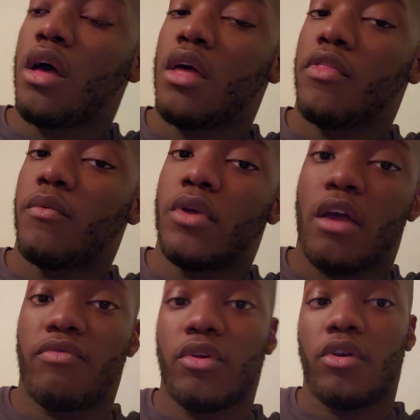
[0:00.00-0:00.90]
And then we
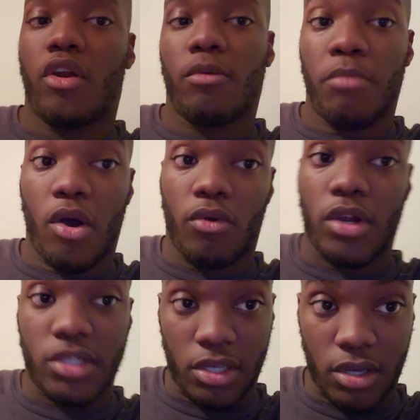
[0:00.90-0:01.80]
have the Dark Ball
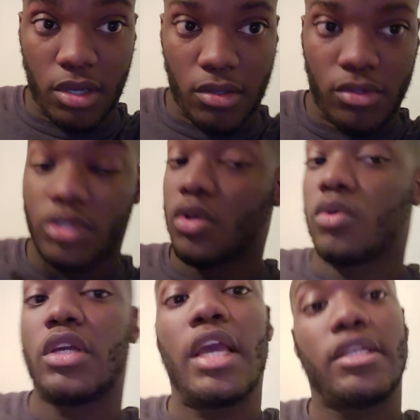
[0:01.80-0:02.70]
Rasengan. So
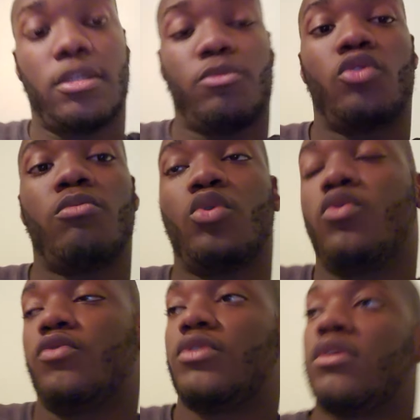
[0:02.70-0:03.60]
he has some new
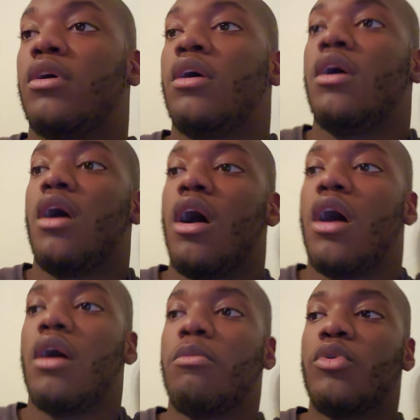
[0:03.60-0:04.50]
moves.
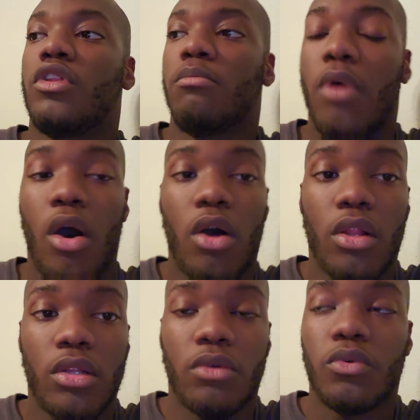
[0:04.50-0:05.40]

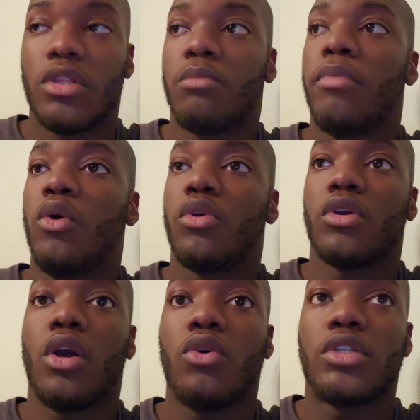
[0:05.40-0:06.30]
When the boulder
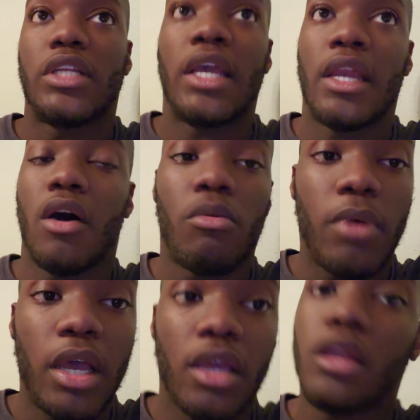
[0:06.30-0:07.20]
goes to hit All
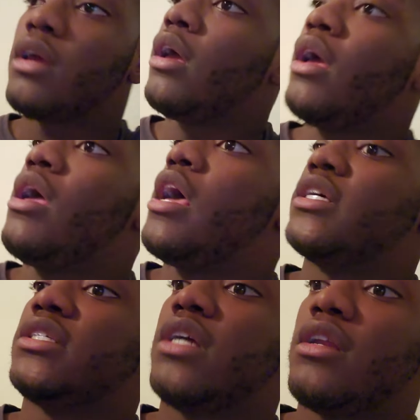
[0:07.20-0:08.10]
Might,
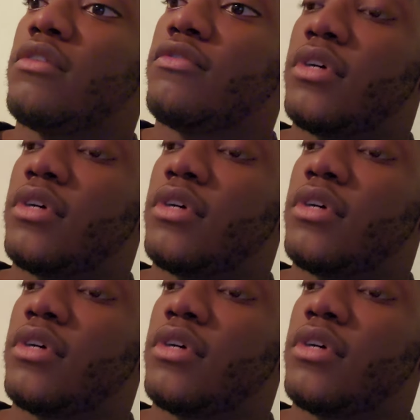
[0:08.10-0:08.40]
instead of